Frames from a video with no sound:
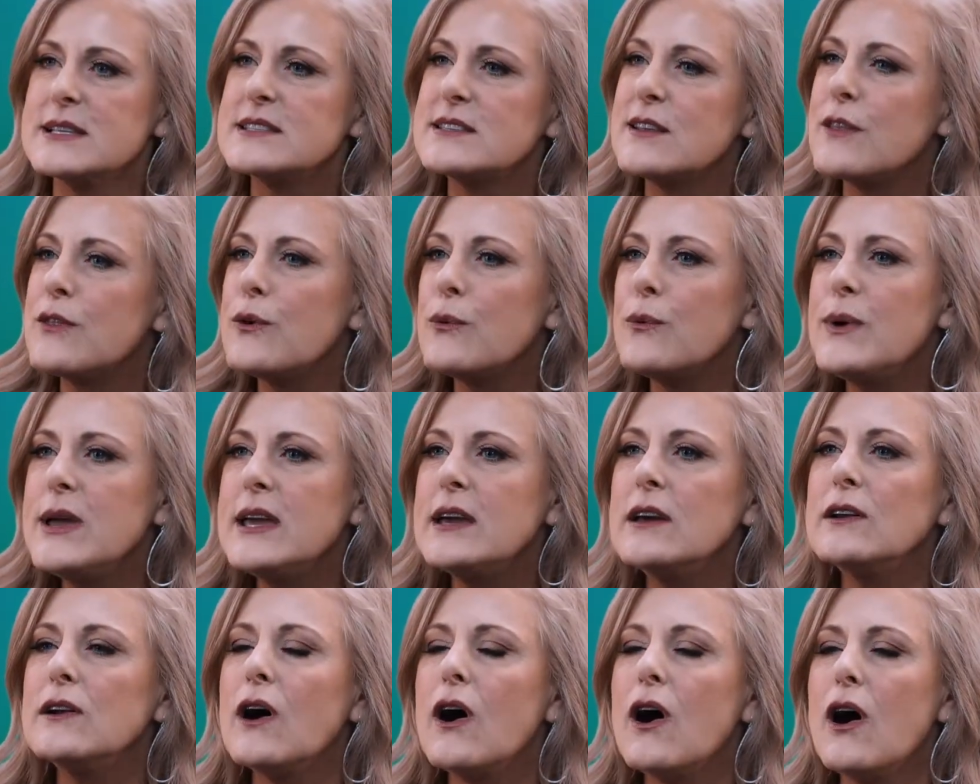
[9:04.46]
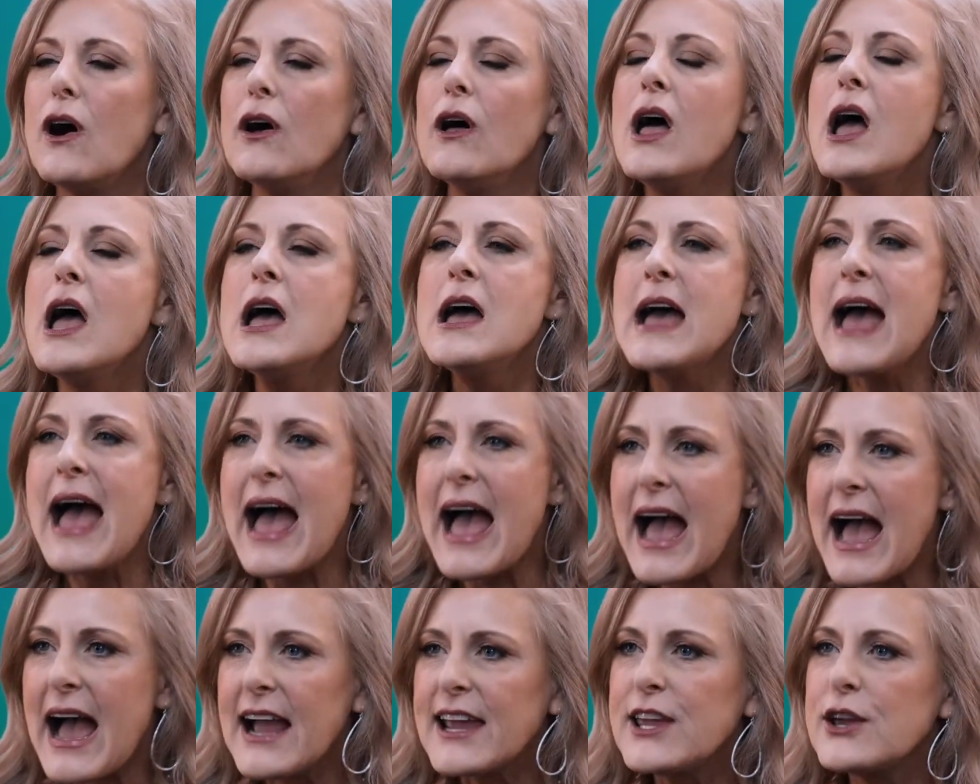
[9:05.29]
so that we can all
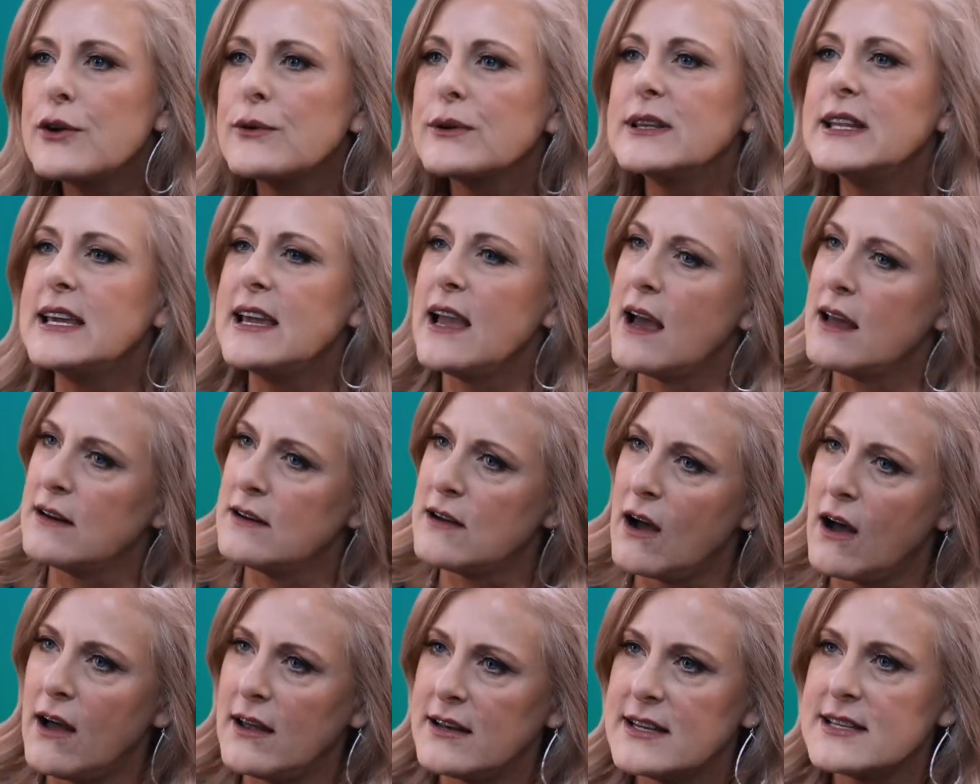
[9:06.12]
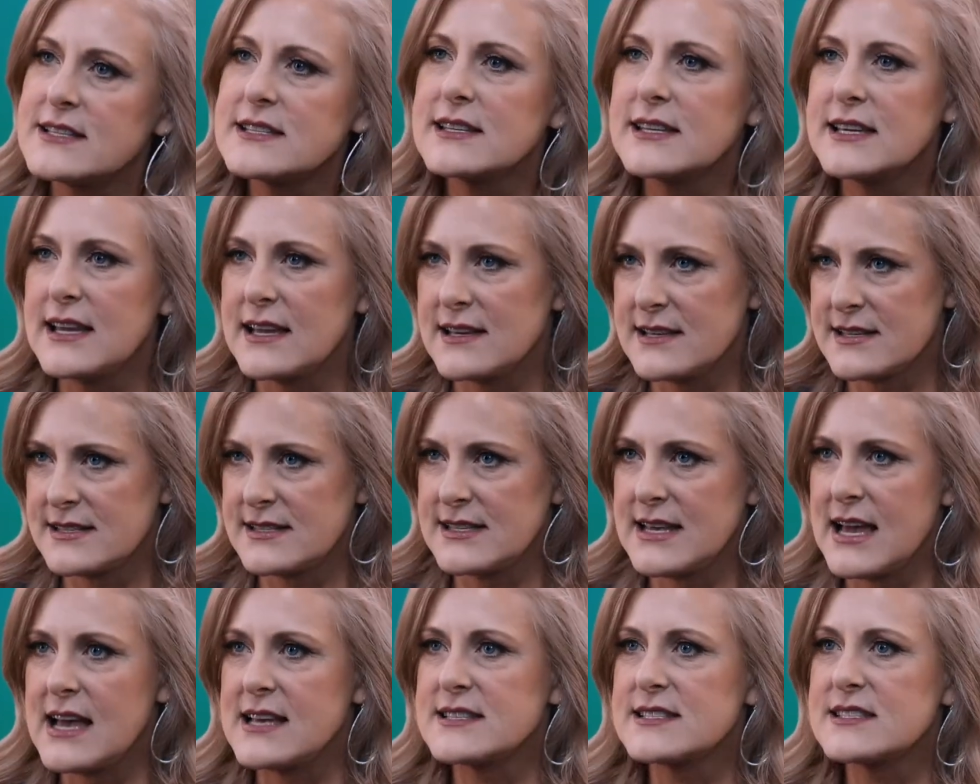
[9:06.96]
accurately and honestly
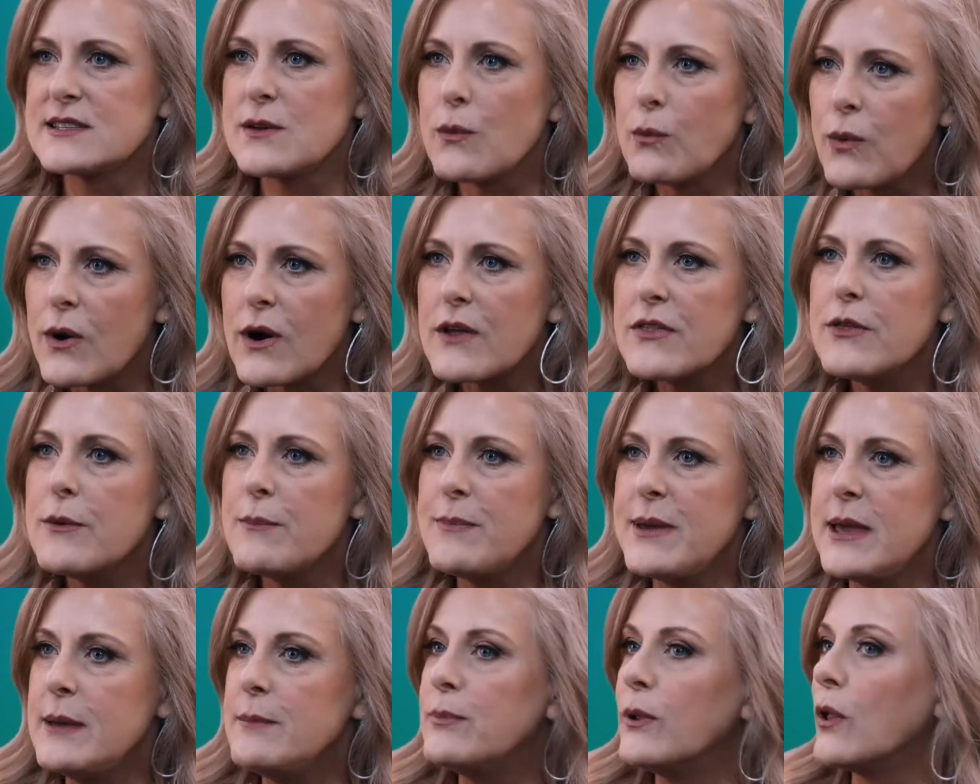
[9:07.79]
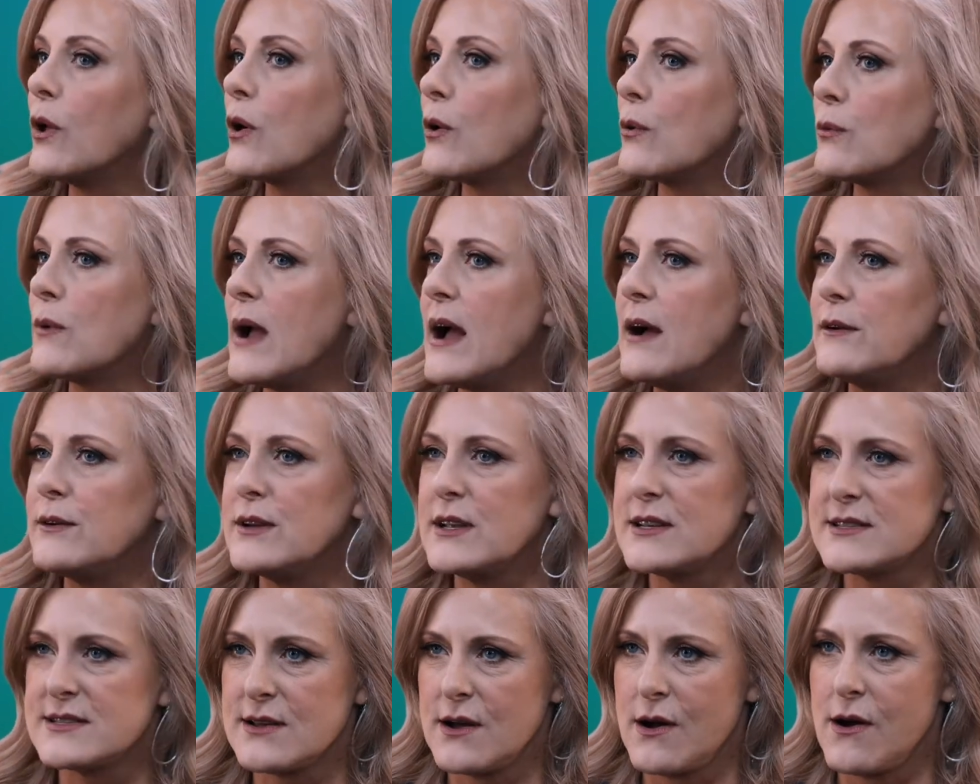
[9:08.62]
assess where the people around
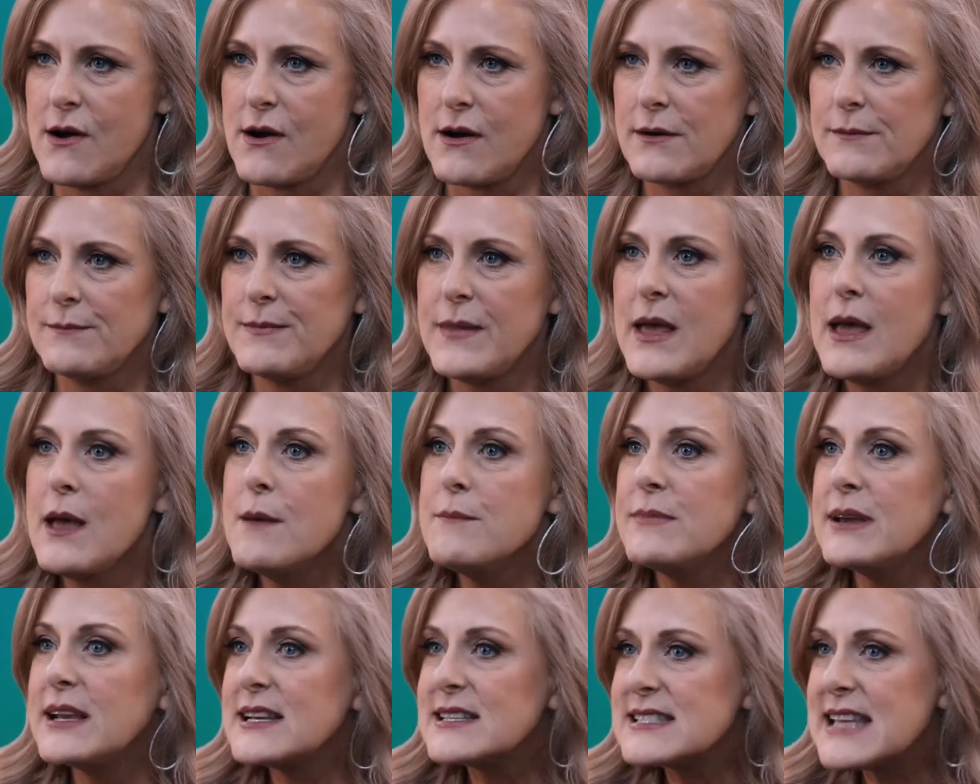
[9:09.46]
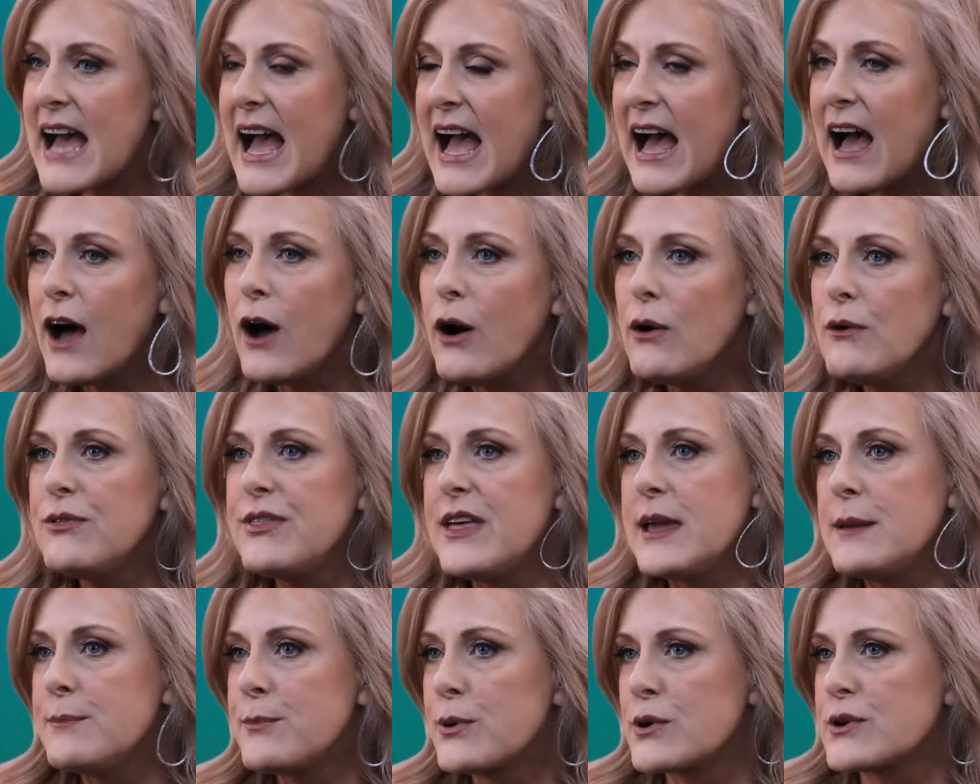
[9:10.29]
us are, because how
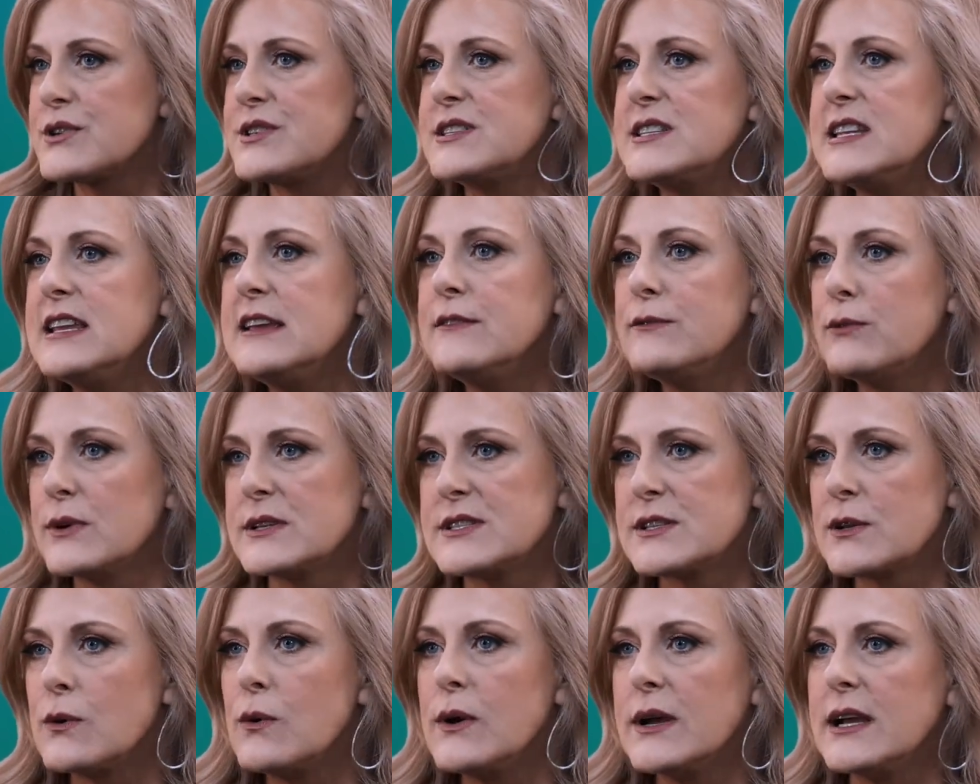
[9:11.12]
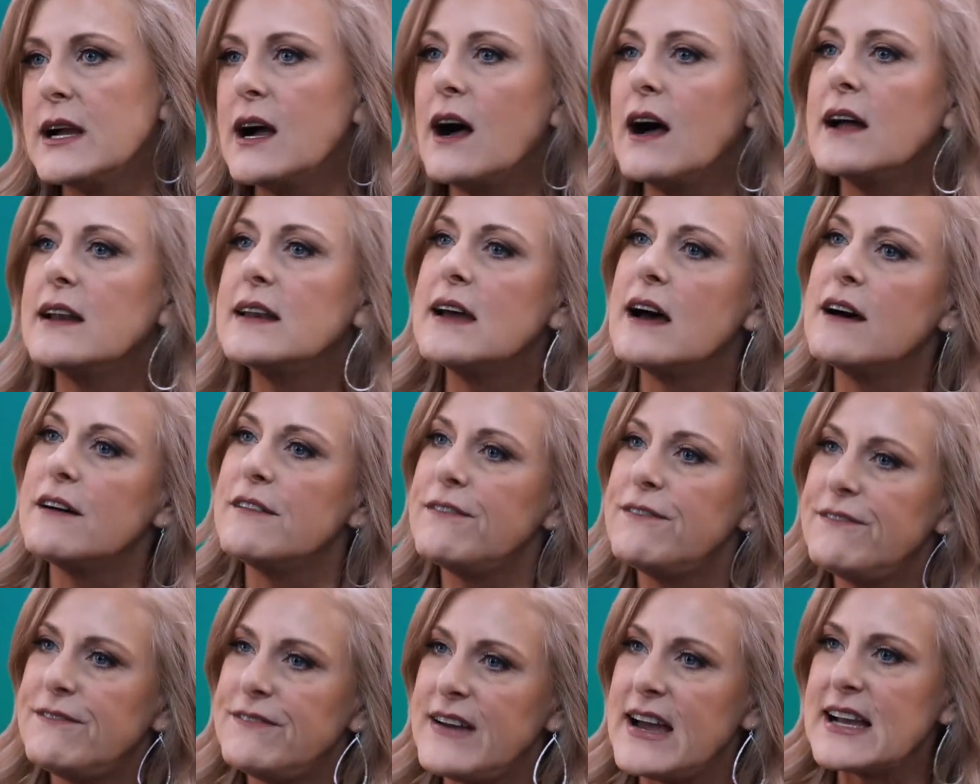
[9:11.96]
they perceive what's going on
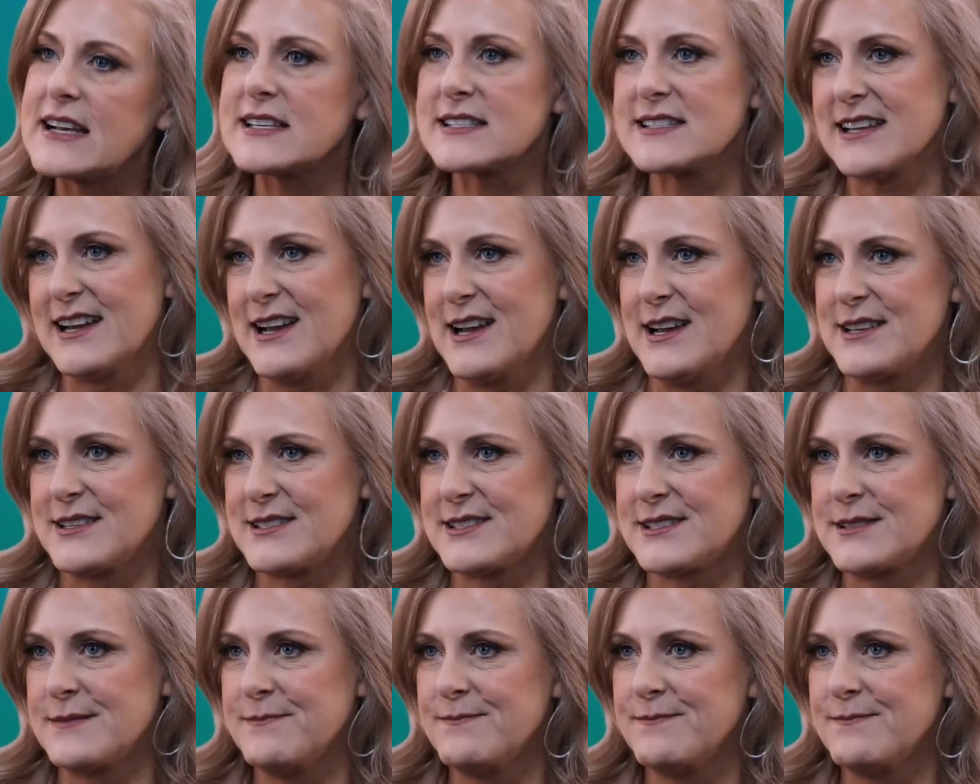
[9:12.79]
affects us.